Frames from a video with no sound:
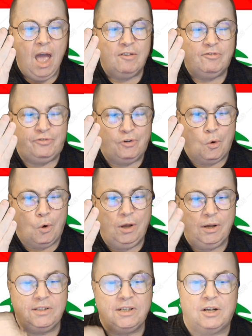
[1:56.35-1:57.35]

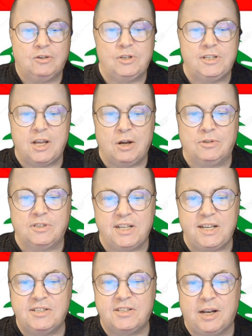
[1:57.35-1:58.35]
Four, the country's
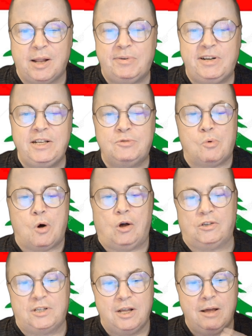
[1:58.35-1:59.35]
currency is the Lebanese
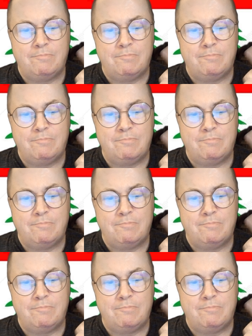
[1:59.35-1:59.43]
what?